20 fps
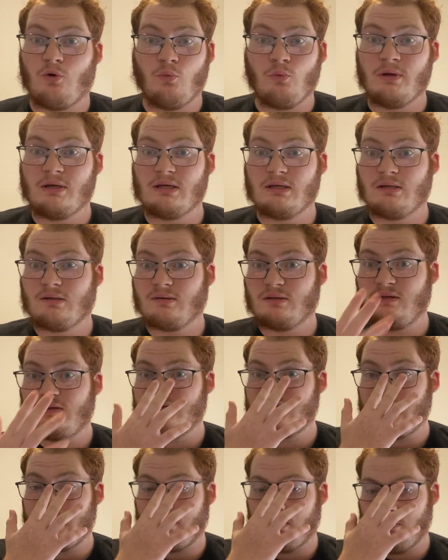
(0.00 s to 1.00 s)
We can only
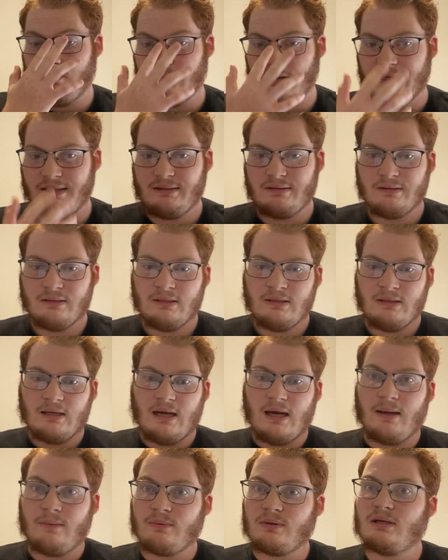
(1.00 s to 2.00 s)
tell. But
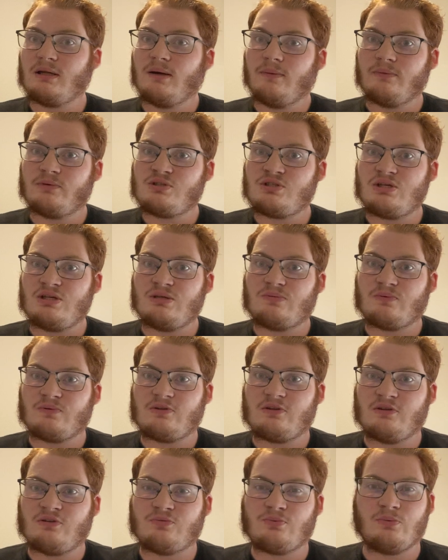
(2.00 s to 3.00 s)
I'm going to go with Chiefs
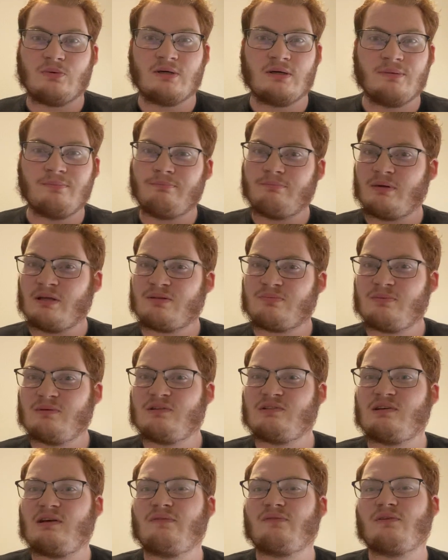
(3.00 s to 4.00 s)
with this one. Best be
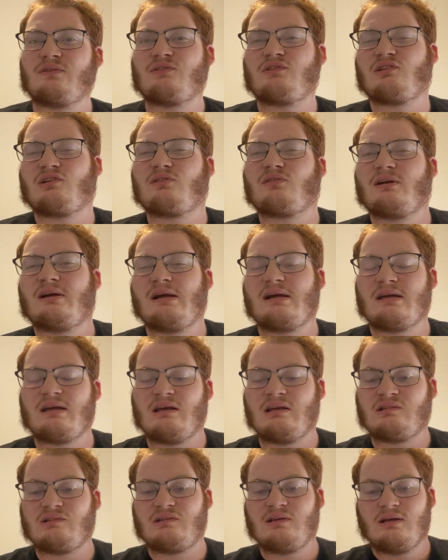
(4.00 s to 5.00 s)
safe than sorry, I
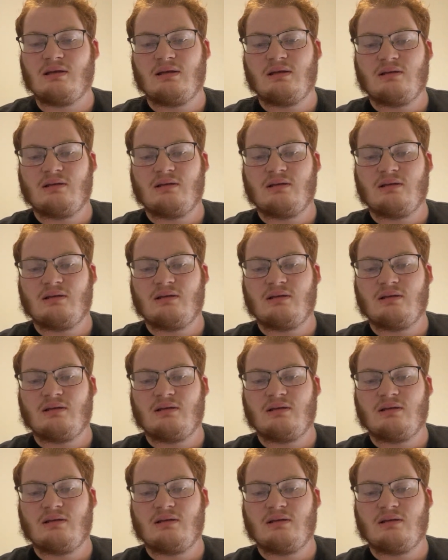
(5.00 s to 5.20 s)
guess.